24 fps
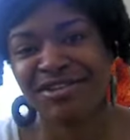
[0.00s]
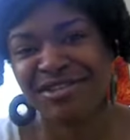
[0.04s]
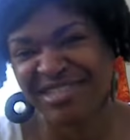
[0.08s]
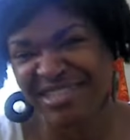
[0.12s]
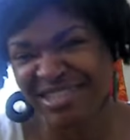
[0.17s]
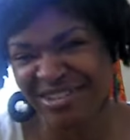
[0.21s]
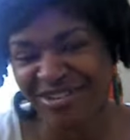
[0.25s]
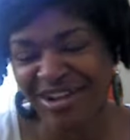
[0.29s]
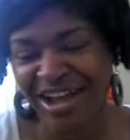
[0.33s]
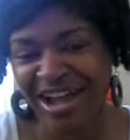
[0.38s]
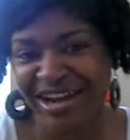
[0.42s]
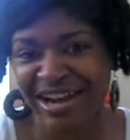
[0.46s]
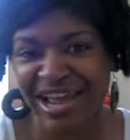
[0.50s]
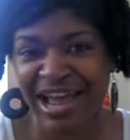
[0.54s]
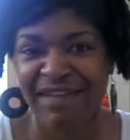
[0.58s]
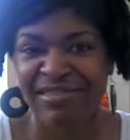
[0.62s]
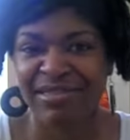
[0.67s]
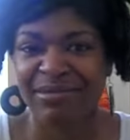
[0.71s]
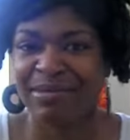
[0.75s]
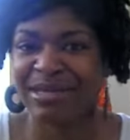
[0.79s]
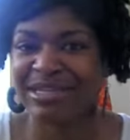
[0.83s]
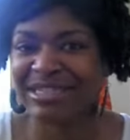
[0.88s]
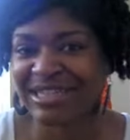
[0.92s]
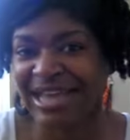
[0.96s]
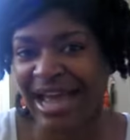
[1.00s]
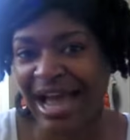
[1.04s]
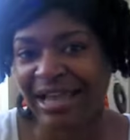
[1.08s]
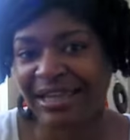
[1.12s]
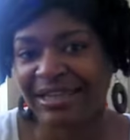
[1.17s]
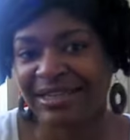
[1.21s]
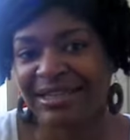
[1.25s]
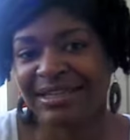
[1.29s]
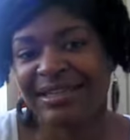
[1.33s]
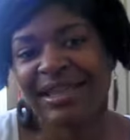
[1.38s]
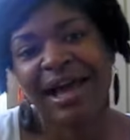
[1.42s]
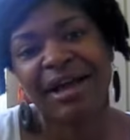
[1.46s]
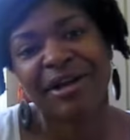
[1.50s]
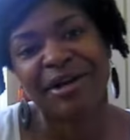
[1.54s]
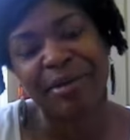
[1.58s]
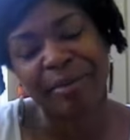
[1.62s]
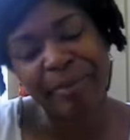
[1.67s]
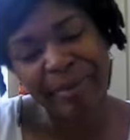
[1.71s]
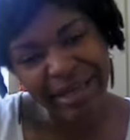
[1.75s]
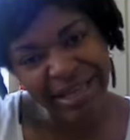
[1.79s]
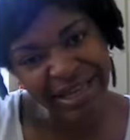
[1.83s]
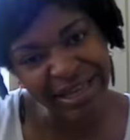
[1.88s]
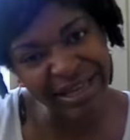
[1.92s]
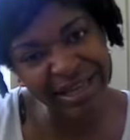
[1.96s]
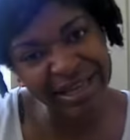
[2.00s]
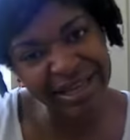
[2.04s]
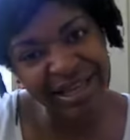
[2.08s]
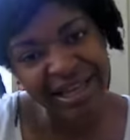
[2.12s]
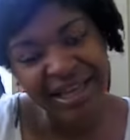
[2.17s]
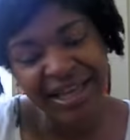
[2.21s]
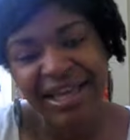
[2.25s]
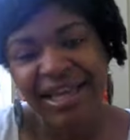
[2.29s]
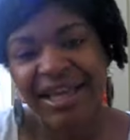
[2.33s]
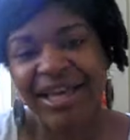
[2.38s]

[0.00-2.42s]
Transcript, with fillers: you still kind of have the mentality that you're big,